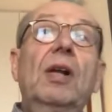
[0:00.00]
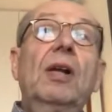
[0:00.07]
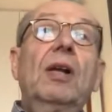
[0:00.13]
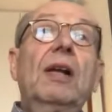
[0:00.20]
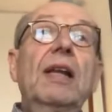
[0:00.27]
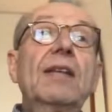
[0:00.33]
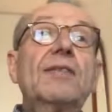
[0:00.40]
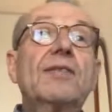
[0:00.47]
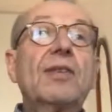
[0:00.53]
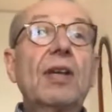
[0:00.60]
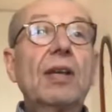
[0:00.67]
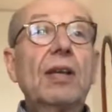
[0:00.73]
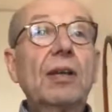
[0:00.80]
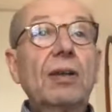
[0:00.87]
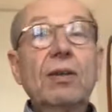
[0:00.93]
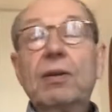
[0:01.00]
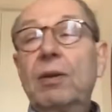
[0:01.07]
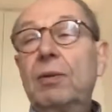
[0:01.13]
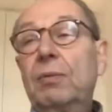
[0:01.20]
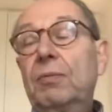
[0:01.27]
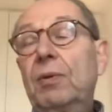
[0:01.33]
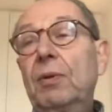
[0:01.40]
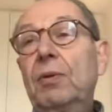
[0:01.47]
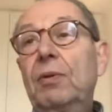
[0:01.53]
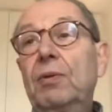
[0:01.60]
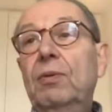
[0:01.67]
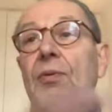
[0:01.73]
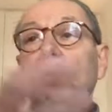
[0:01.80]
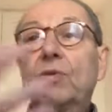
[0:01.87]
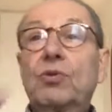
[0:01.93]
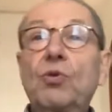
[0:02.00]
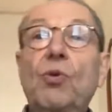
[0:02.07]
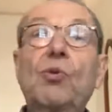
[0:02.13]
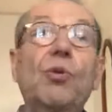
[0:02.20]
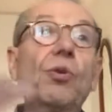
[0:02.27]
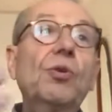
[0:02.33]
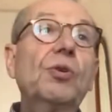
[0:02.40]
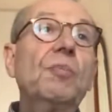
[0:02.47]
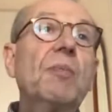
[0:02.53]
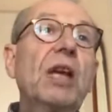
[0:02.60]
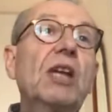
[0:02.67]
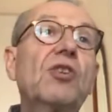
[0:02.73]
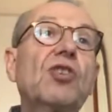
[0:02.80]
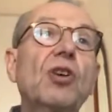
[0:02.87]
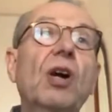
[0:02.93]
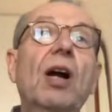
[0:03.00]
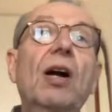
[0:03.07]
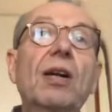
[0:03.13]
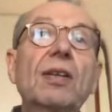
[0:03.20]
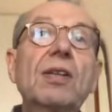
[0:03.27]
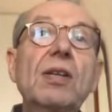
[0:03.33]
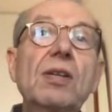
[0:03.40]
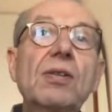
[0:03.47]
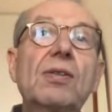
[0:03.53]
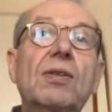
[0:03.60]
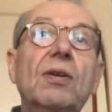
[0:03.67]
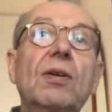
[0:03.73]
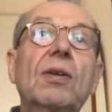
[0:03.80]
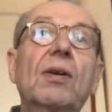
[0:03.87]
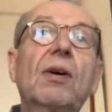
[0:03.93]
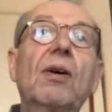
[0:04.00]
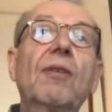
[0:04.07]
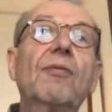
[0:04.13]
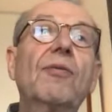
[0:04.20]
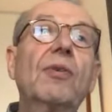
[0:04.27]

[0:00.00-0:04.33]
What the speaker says: let's say, the so-called major artists of